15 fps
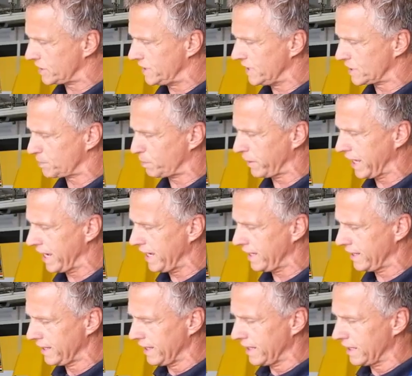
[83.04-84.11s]

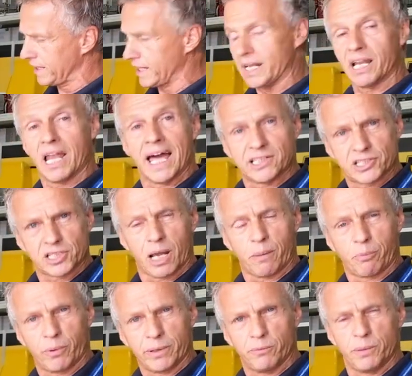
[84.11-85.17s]
display lights
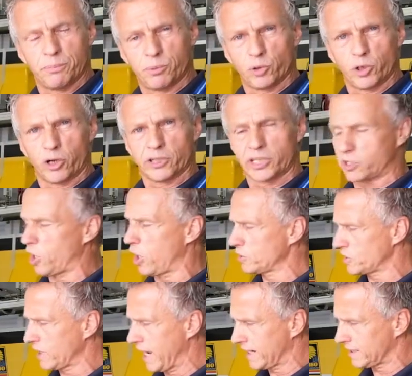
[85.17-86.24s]
up when we put on the
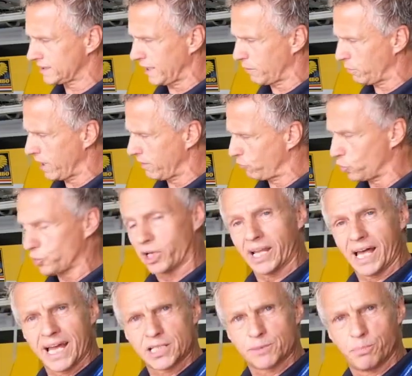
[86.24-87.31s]
contact, and we have all the
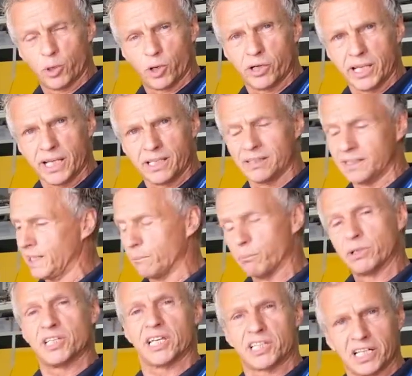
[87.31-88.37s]
lights burning,
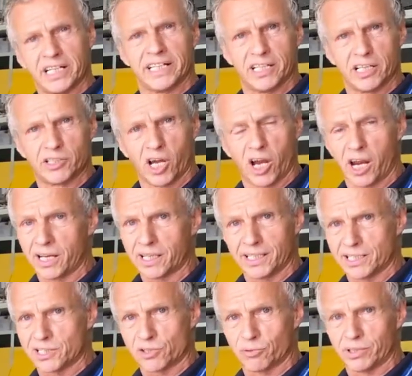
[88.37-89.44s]
particularly in the dark.
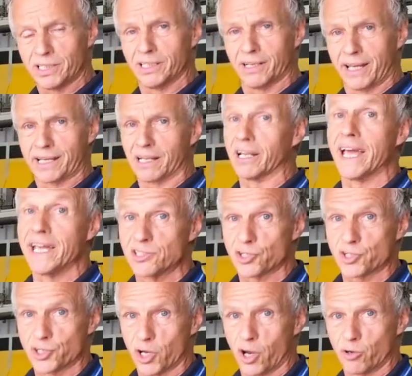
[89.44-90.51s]
It's really like a
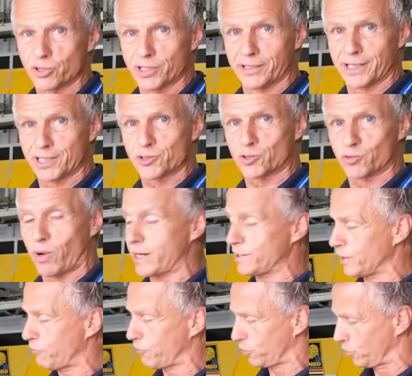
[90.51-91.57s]
laser show, so that's
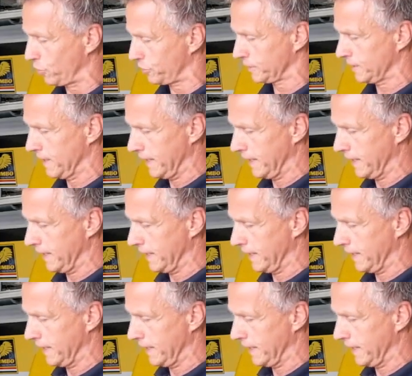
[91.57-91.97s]
quite difficult,